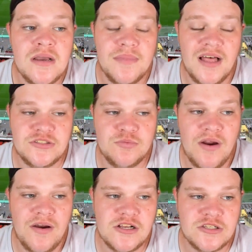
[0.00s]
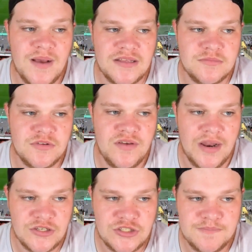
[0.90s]
That's where I expect them to
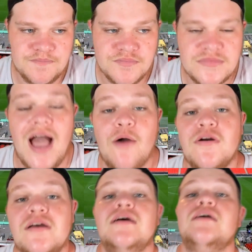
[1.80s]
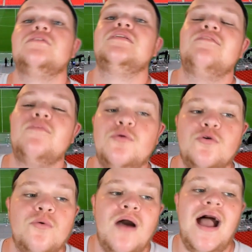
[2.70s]
finish. Now,
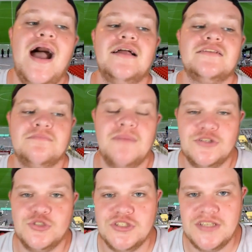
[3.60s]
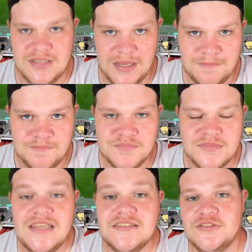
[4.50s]
Liverpool and Manchester City.
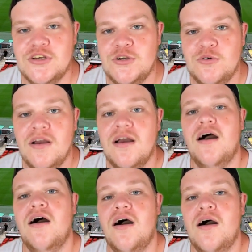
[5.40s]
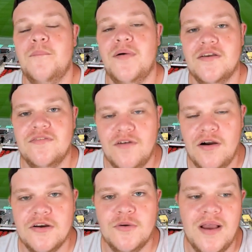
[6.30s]
These two are by
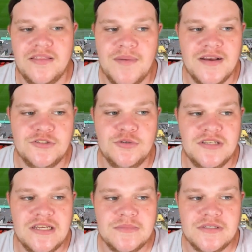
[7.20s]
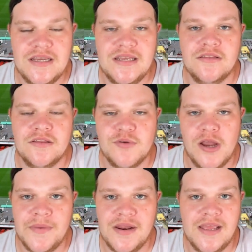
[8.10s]
far and away the best two teams in the
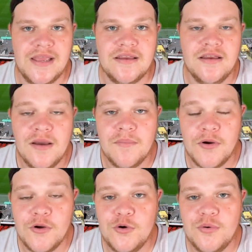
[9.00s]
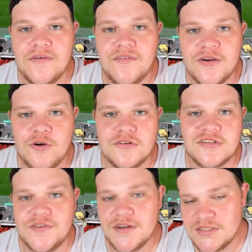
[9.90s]
Premier League. But who have I gone to
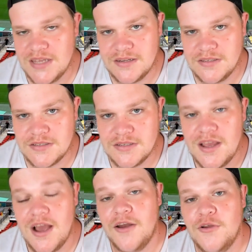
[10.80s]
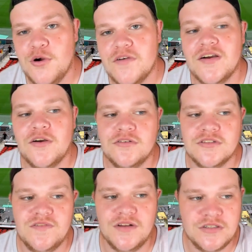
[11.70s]
finish second? And who have I gone
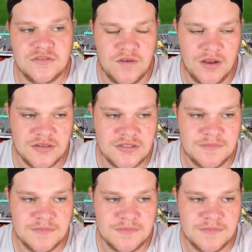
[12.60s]
to finish first?